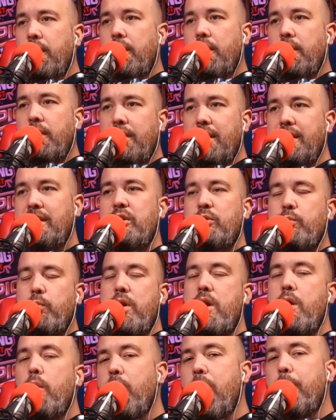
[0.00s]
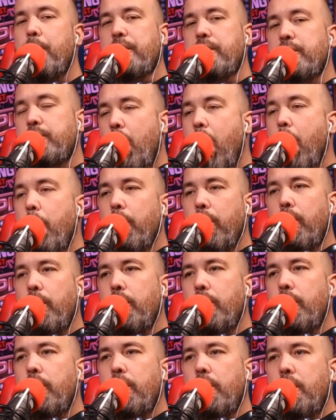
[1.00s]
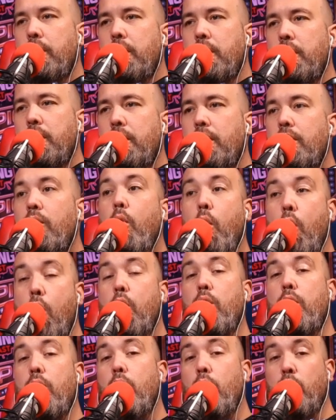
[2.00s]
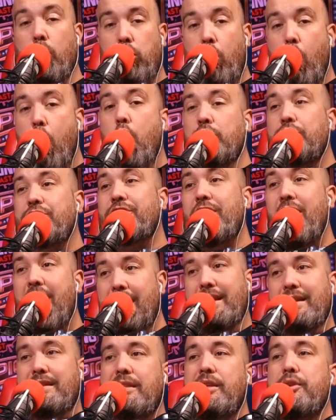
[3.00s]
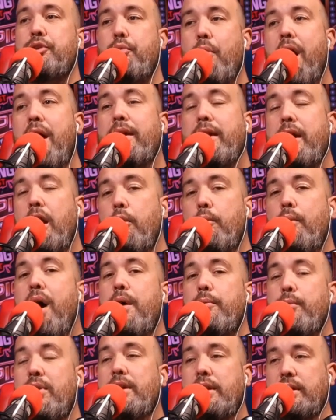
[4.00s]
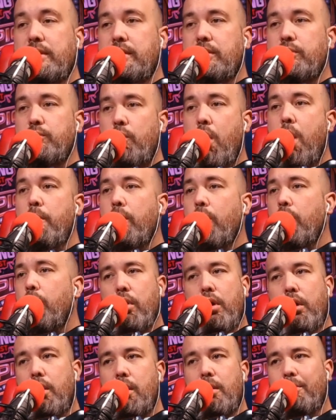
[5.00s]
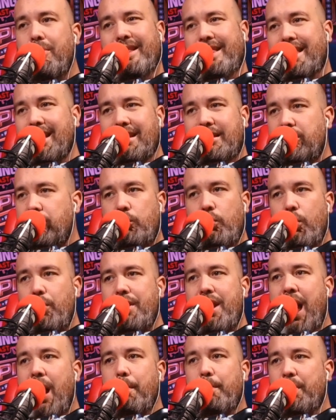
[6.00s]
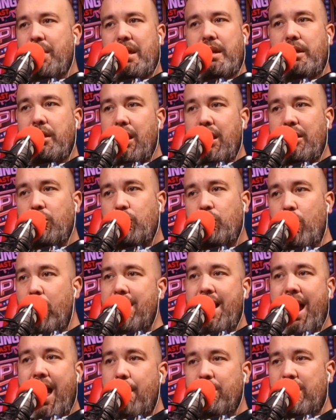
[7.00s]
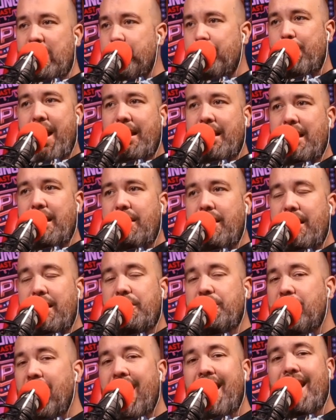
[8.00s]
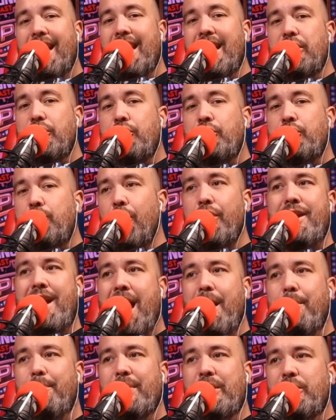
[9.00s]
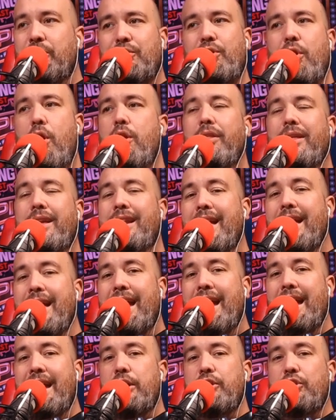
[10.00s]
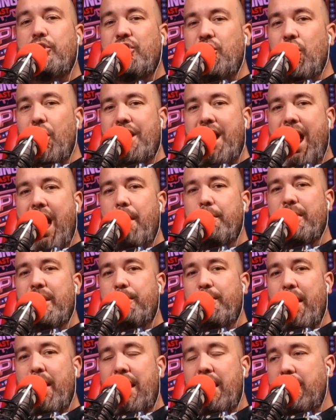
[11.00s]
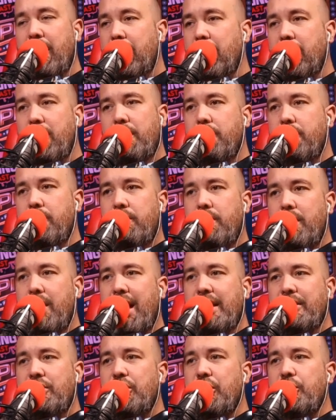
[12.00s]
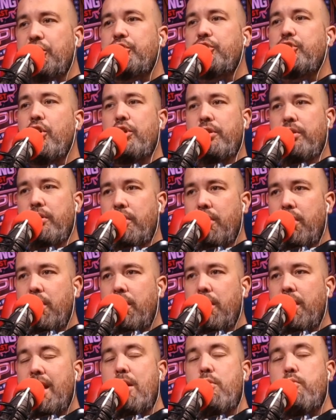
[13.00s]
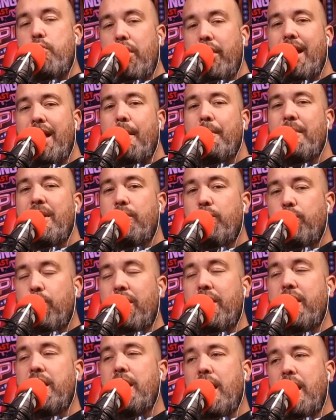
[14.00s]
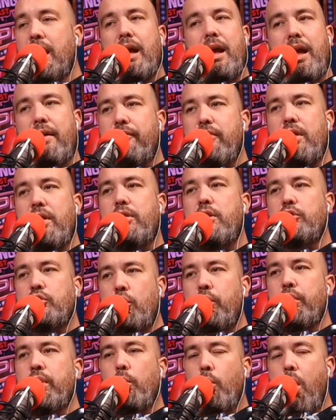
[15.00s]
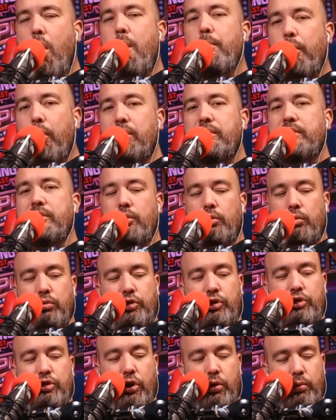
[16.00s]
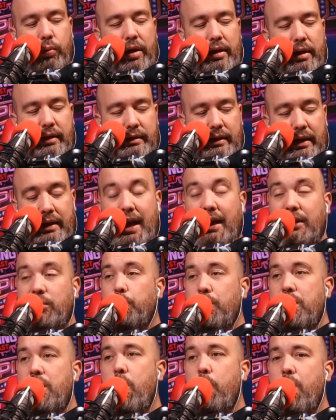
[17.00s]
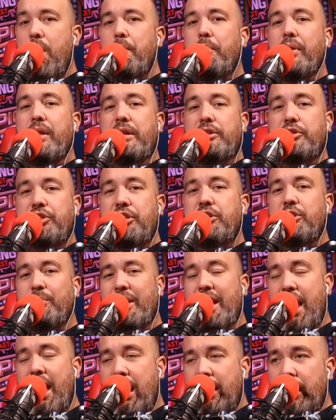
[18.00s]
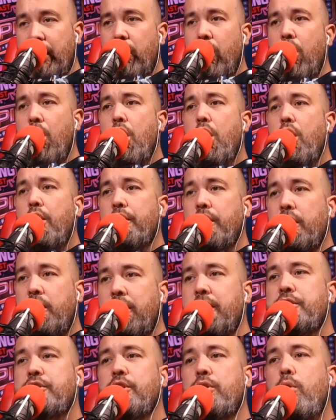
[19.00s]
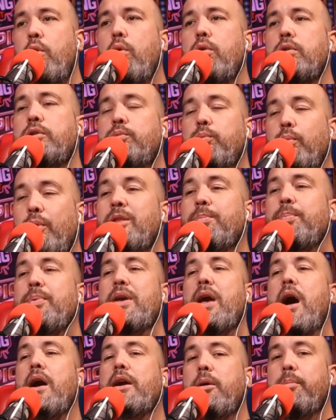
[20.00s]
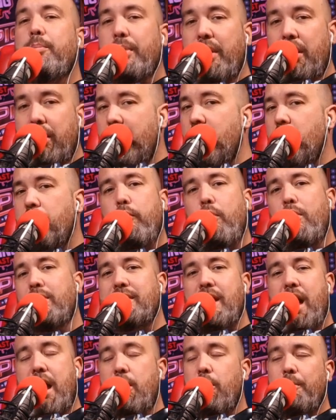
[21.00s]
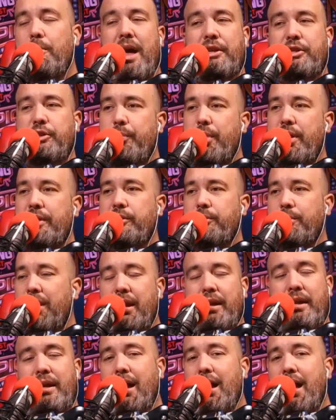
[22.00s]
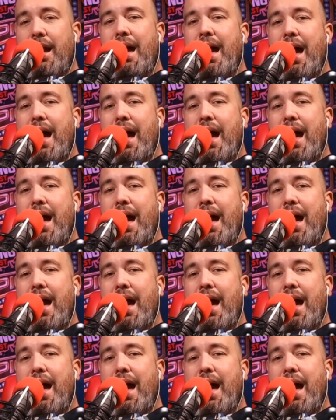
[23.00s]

This is Rhea Ripley's Rumble. Or long shot, this is Raquel Rodriguez's Rumble. But this should not be. It should not be Becky Lynch. It should not be Charlotte. And it should not be Bayley. It just shouldn't. If there's only one person who should win this, and that's Rhea Ripley, and she should be headed on a collision course with Bianca Belair for a title match at WrestleMania.